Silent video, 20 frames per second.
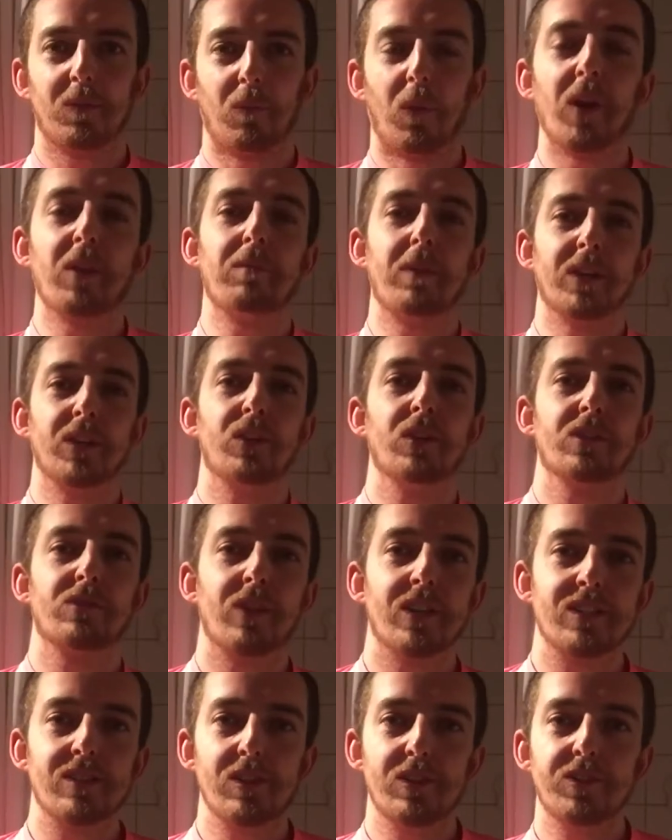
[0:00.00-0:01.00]
One of my New
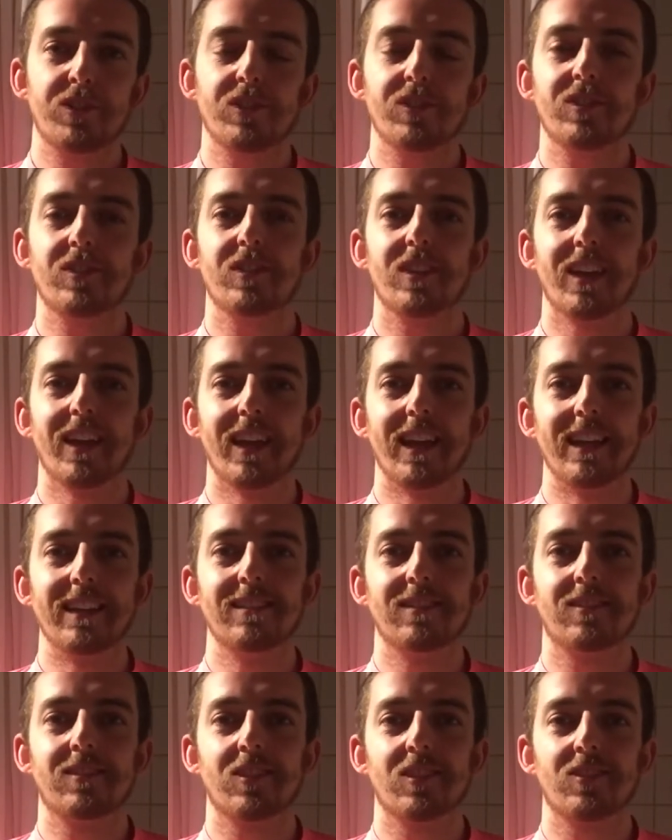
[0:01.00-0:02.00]
Year's resolutions
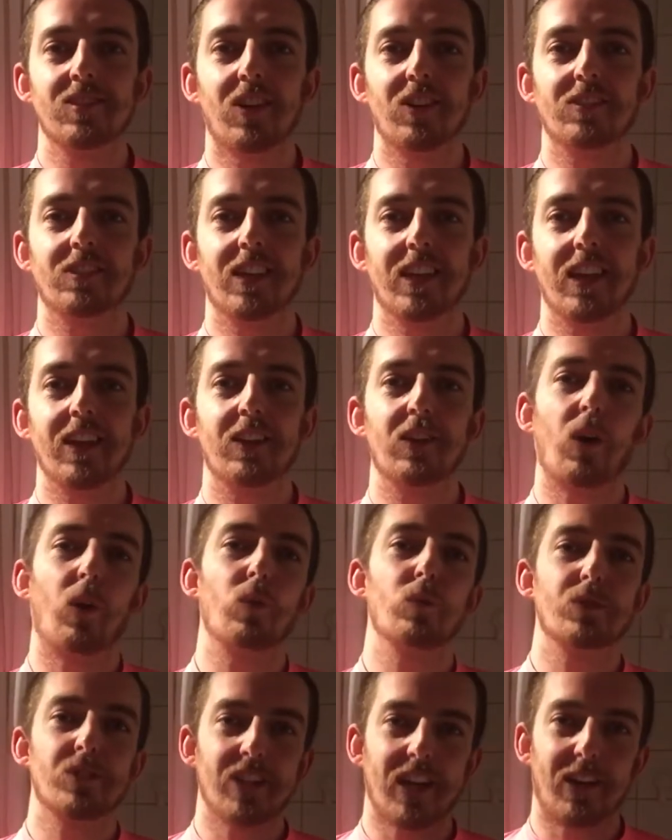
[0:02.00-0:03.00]
is to start taking
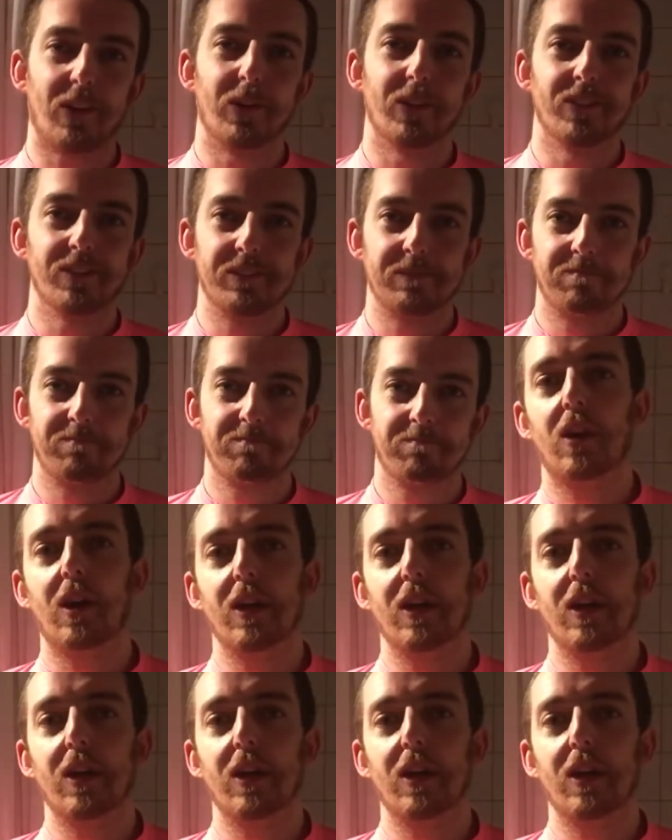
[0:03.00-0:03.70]
cold showers.